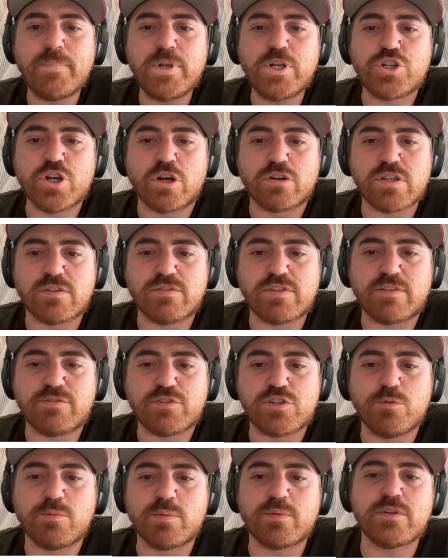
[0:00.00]
Joseph says
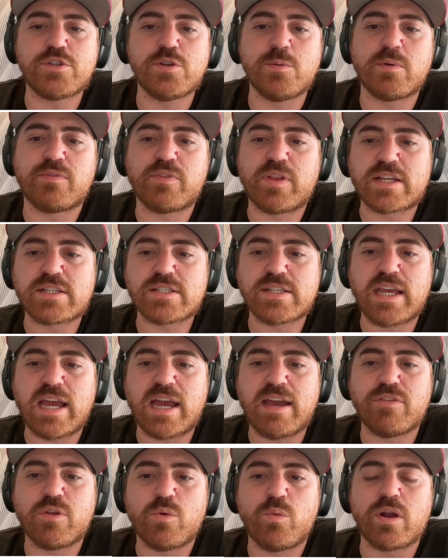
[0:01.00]
super flex league. I
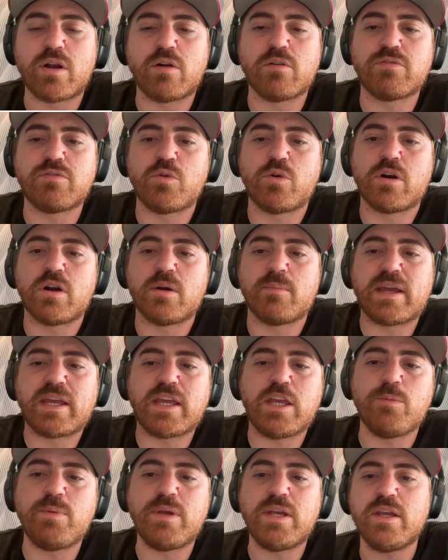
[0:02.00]
have the 104. My
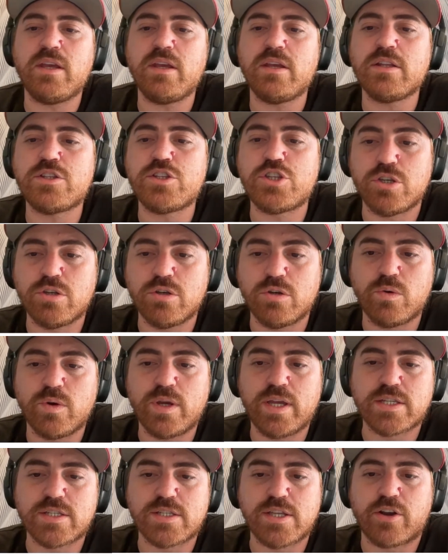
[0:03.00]
QB 2
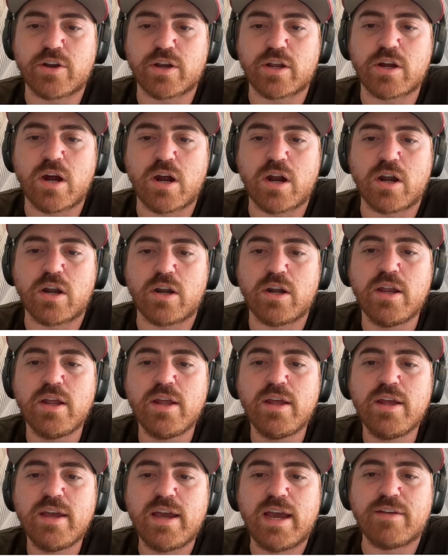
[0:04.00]
is Derek Carr.
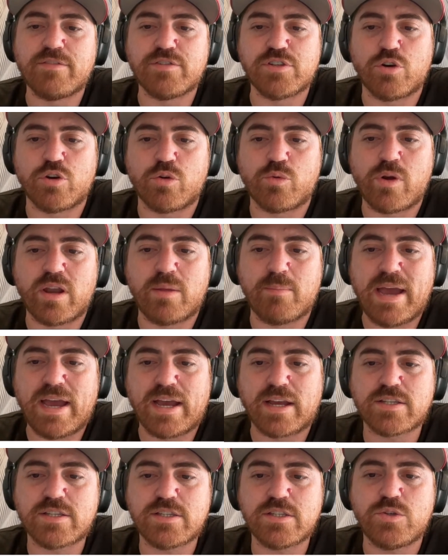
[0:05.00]
I have 0 running
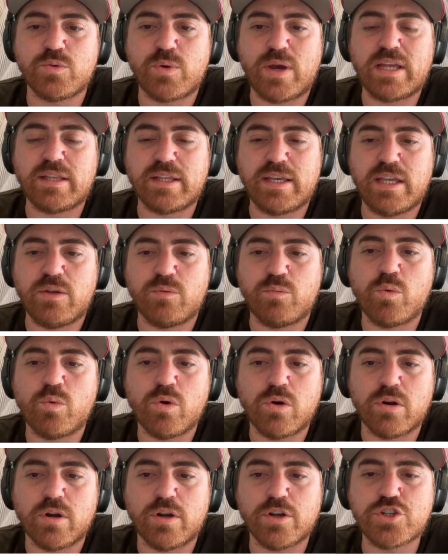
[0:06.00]
backs. Do I lean
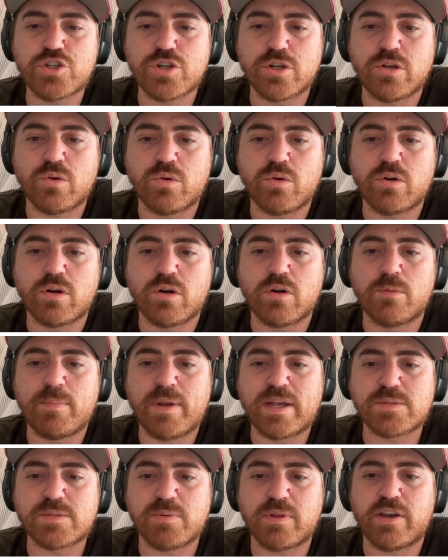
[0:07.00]
Ward, Shador, or
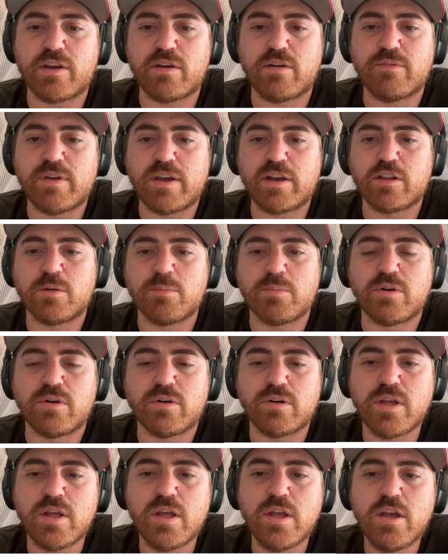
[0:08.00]
best player
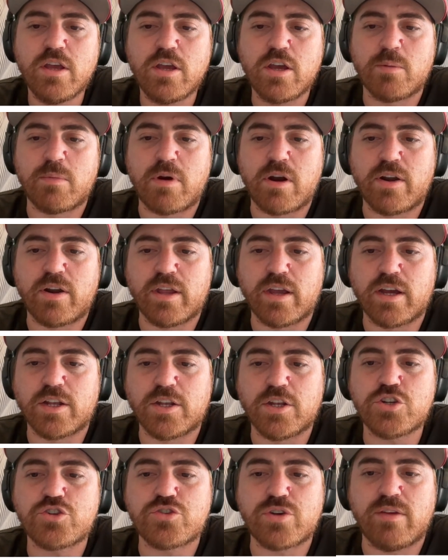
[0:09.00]
available,
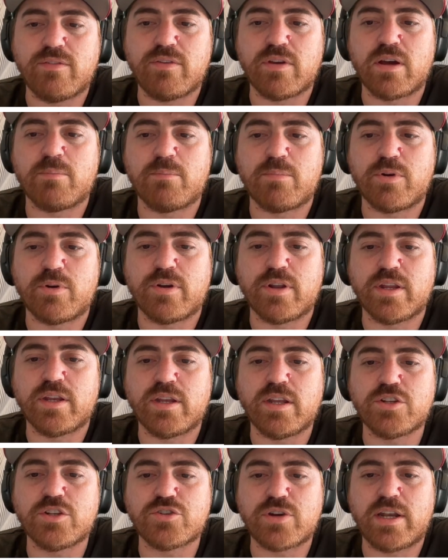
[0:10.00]
Marion, Travion, Burden,
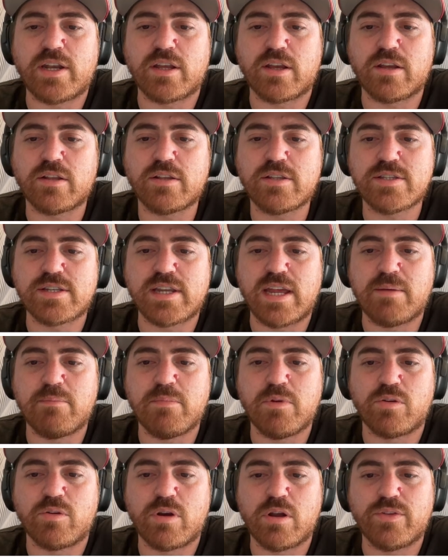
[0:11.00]
and try to snipe
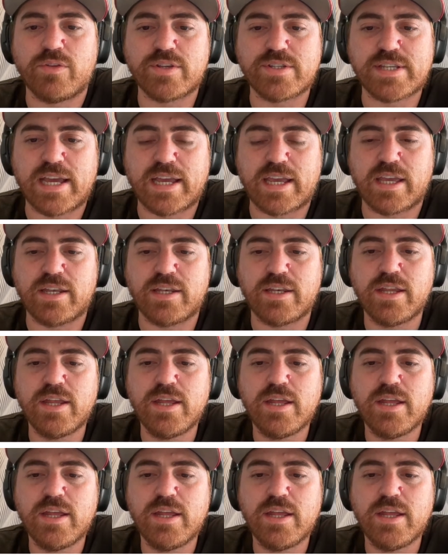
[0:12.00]
Milrow in the second?